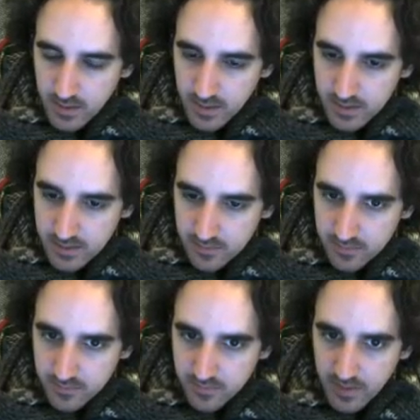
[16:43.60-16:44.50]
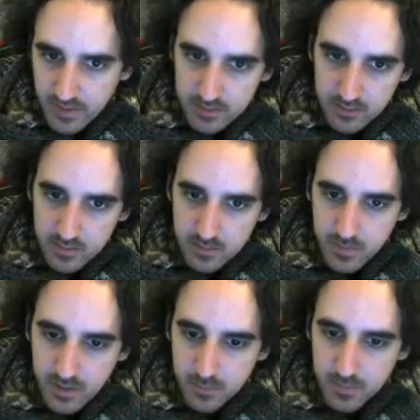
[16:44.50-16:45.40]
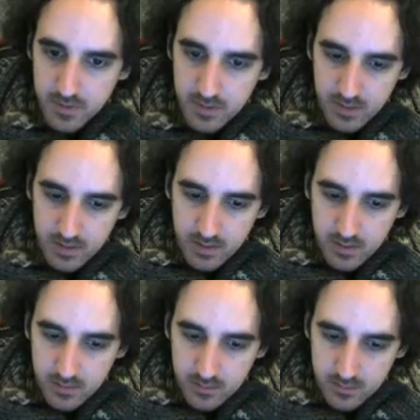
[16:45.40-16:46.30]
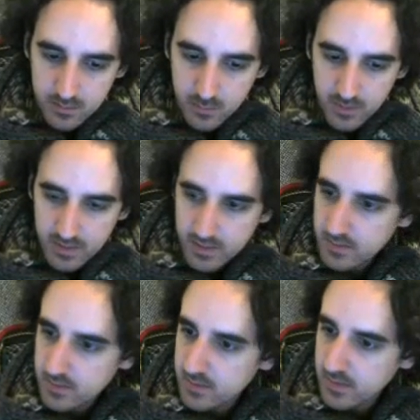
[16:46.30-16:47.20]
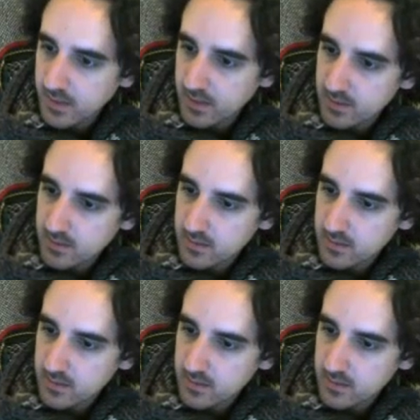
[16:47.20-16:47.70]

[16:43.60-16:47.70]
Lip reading: any effect on the bump. So why is that?